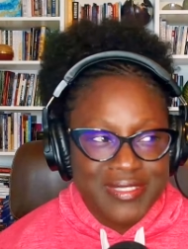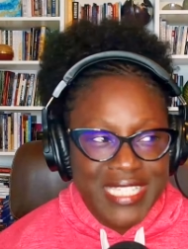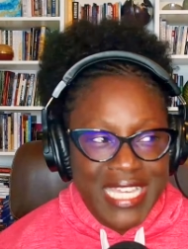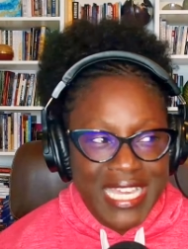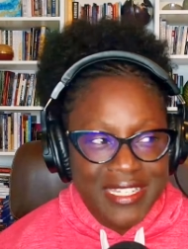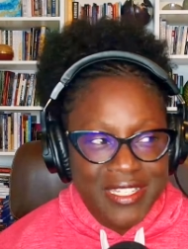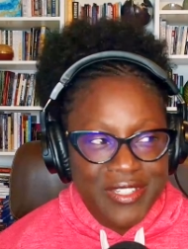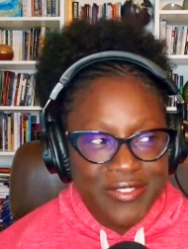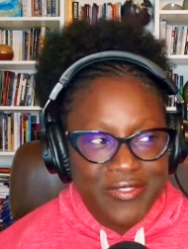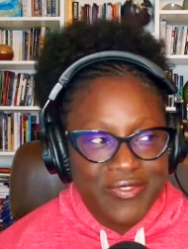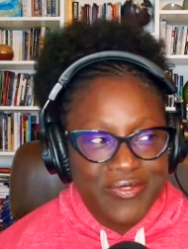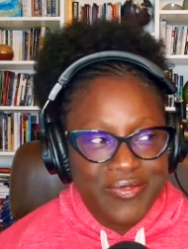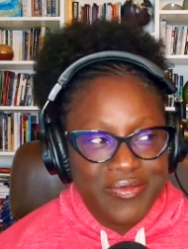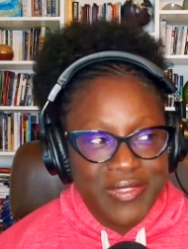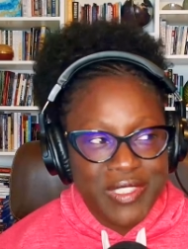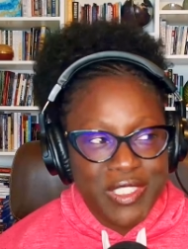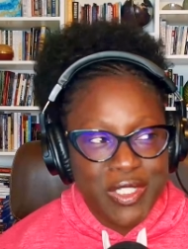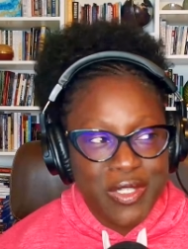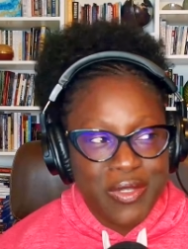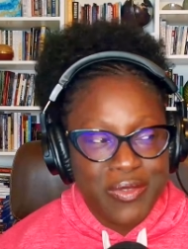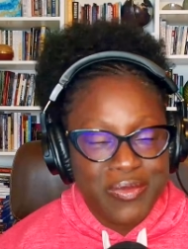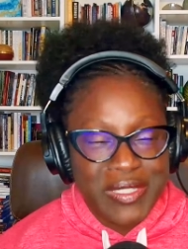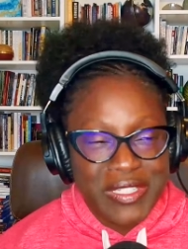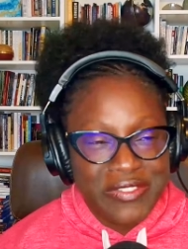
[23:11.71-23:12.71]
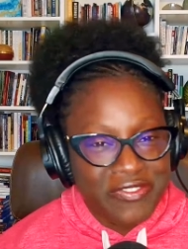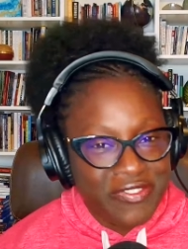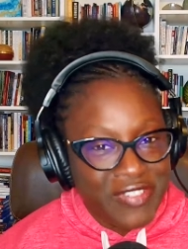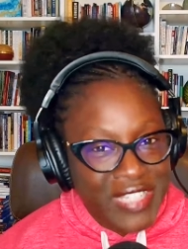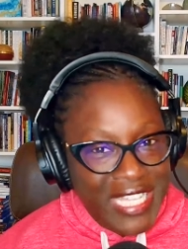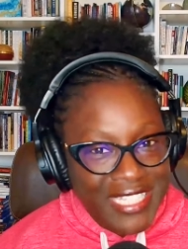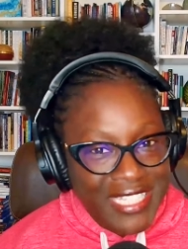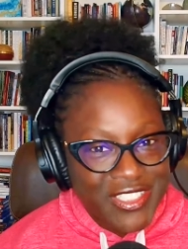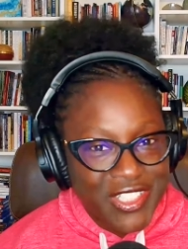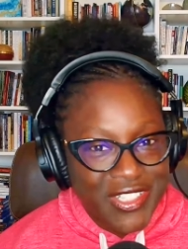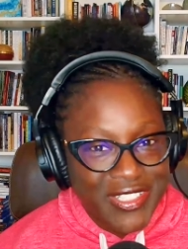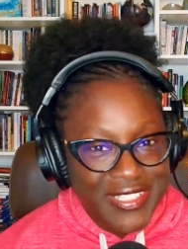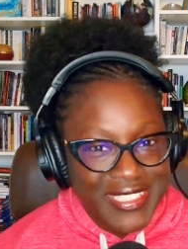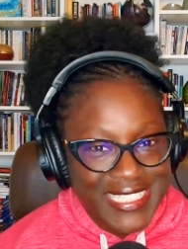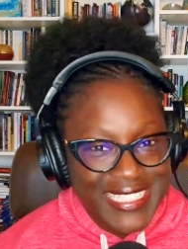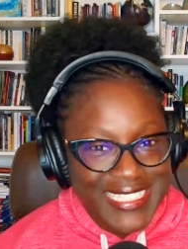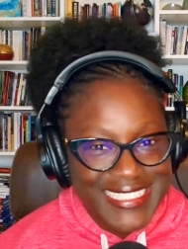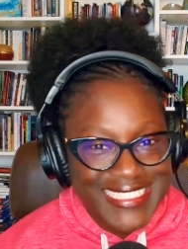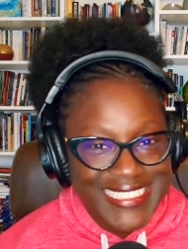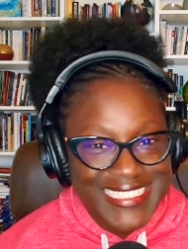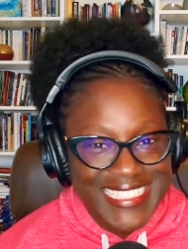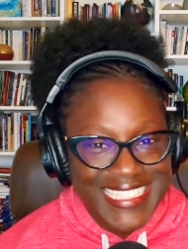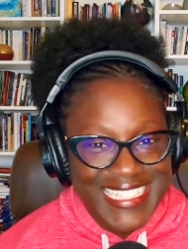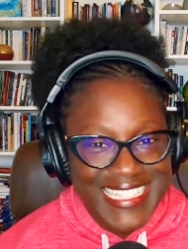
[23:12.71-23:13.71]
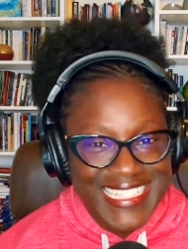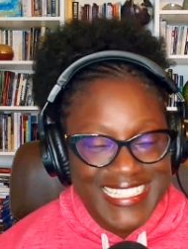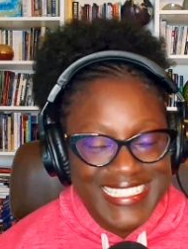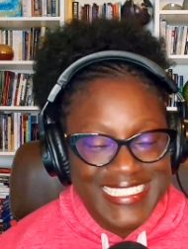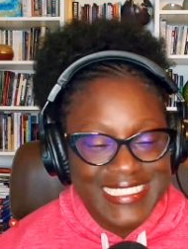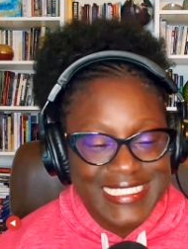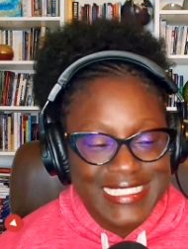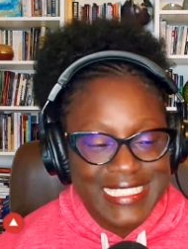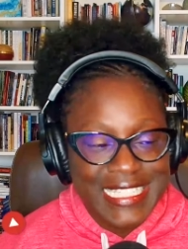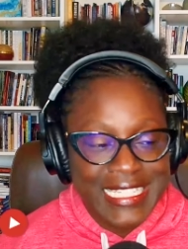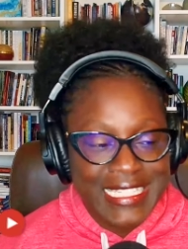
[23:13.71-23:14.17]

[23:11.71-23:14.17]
kind of, reflect on these things.